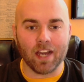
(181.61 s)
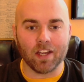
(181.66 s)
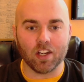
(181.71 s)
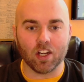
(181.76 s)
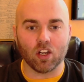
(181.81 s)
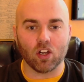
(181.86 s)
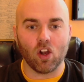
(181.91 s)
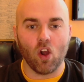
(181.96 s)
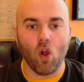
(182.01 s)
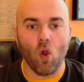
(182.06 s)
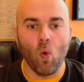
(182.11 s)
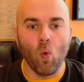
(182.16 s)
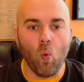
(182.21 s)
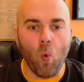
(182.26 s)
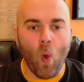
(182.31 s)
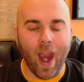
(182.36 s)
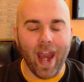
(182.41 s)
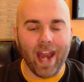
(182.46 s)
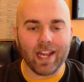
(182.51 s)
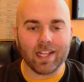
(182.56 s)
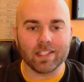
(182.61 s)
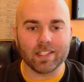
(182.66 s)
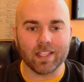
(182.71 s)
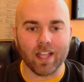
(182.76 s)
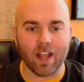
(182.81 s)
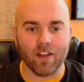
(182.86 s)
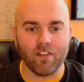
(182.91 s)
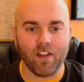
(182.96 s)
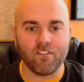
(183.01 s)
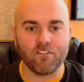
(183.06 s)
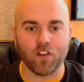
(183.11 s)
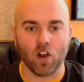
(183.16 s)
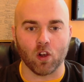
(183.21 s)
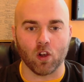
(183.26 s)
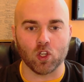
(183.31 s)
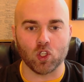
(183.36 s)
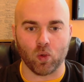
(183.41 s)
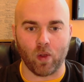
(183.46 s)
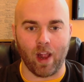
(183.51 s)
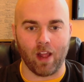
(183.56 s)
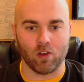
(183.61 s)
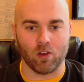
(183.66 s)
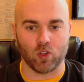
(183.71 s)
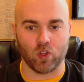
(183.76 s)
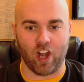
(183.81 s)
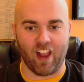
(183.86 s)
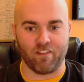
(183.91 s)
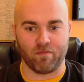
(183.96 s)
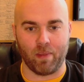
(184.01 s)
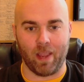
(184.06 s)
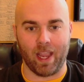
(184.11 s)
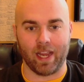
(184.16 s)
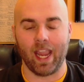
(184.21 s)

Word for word: utter waste of a first-round draft